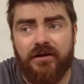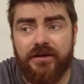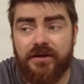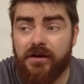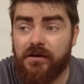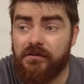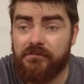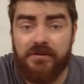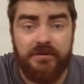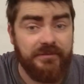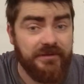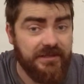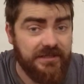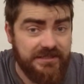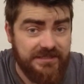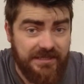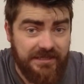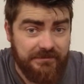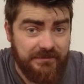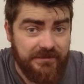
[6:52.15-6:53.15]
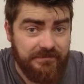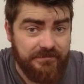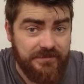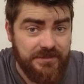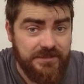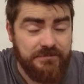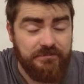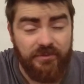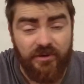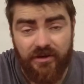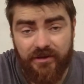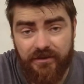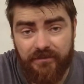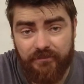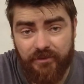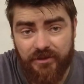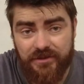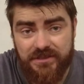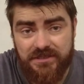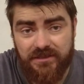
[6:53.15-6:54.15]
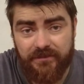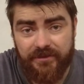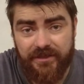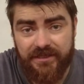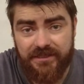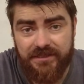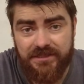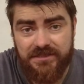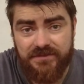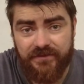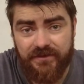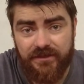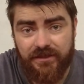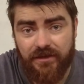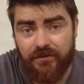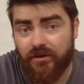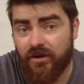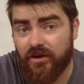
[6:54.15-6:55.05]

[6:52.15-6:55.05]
I can't remember the exact numbers, but by the time I edit this video,